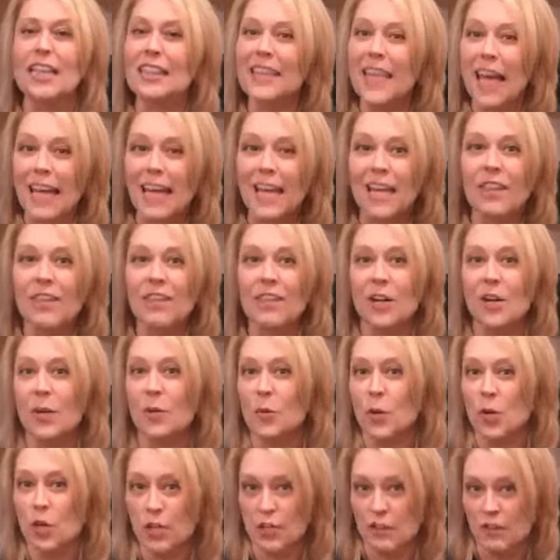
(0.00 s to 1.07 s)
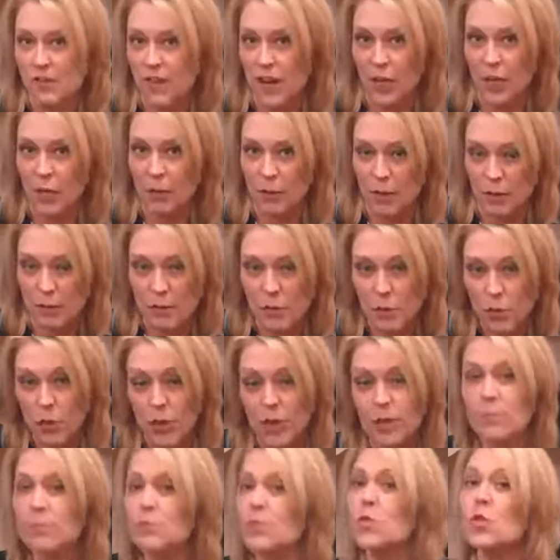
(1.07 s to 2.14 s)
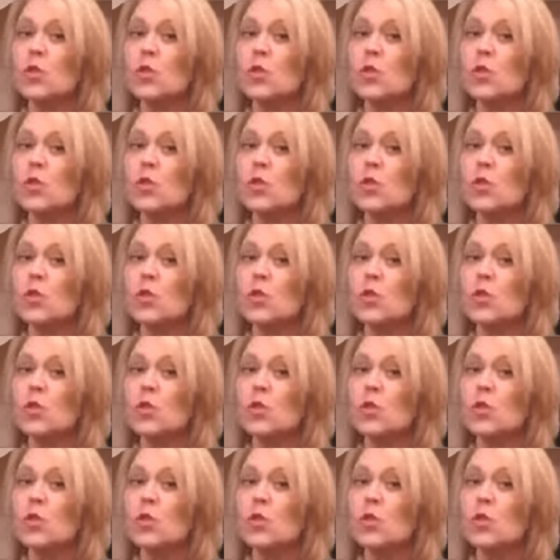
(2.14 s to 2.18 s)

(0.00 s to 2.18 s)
like their work environment more.